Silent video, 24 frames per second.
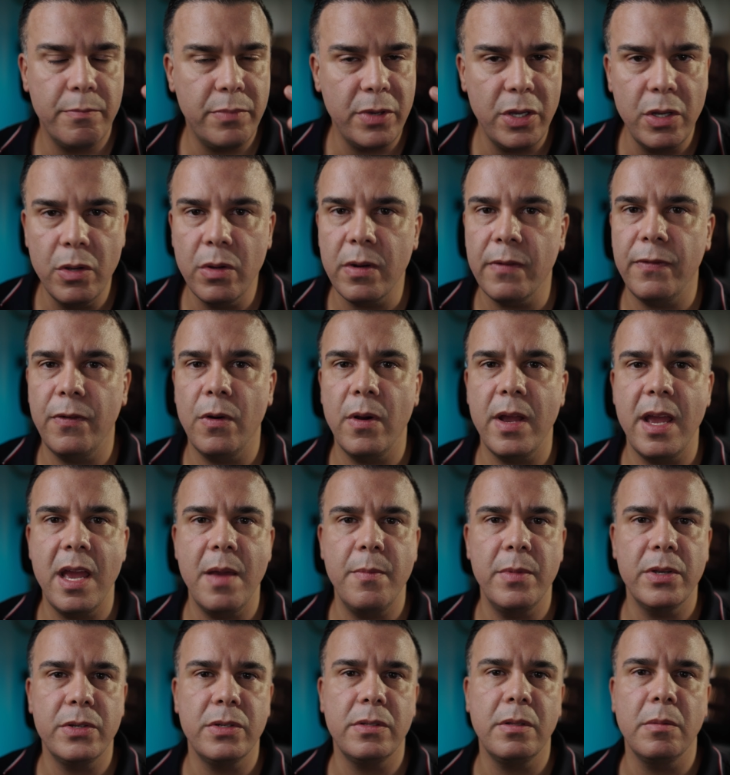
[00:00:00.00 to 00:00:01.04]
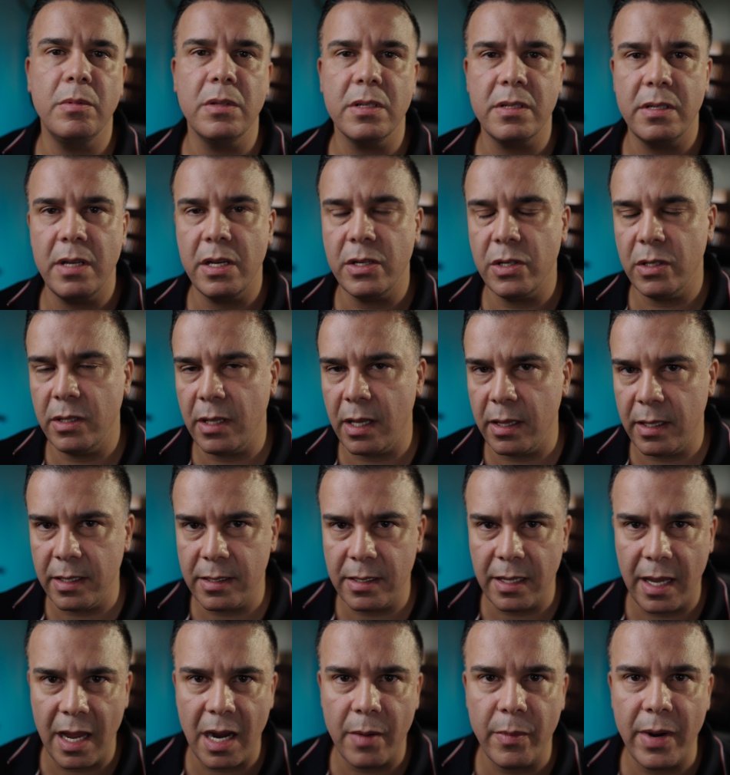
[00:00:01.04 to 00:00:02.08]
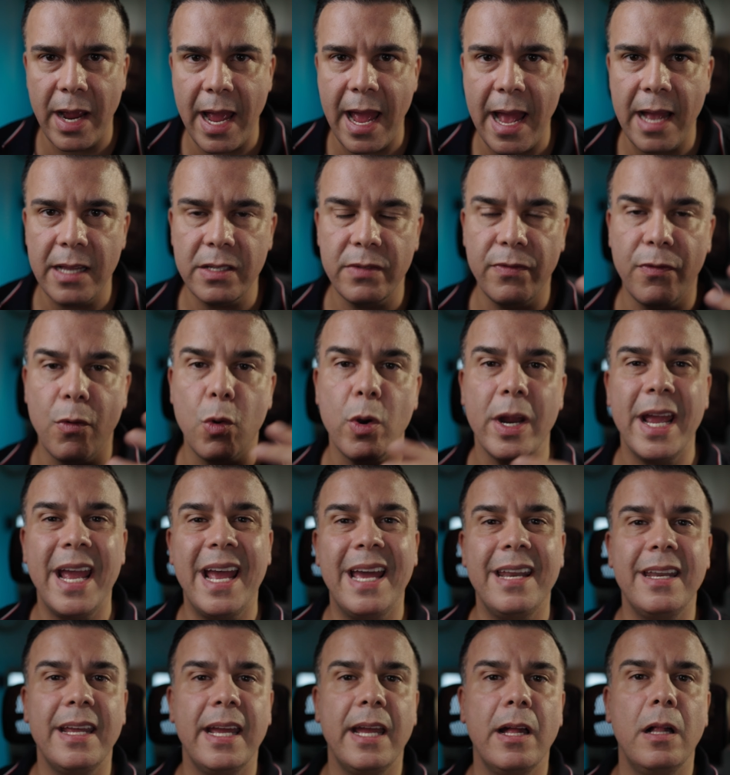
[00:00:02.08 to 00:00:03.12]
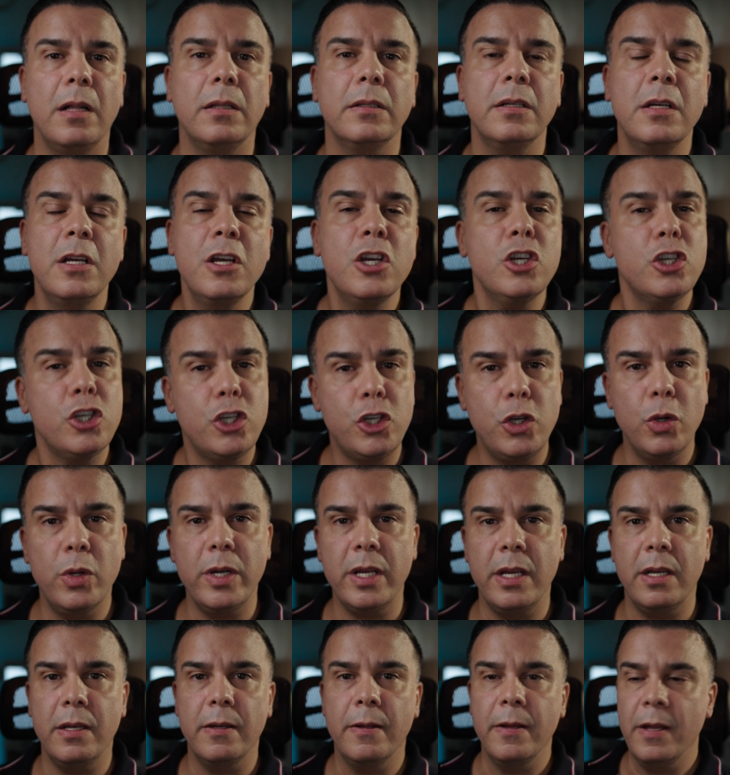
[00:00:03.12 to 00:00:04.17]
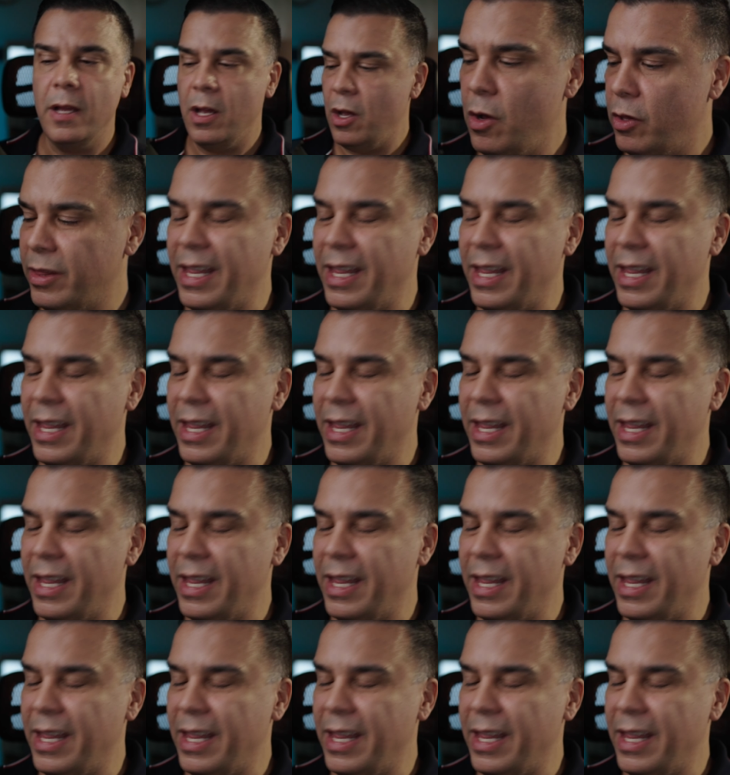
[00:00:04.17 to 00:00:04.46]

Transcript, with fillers: beautiful image stabilization that this camera has for handheld shooting,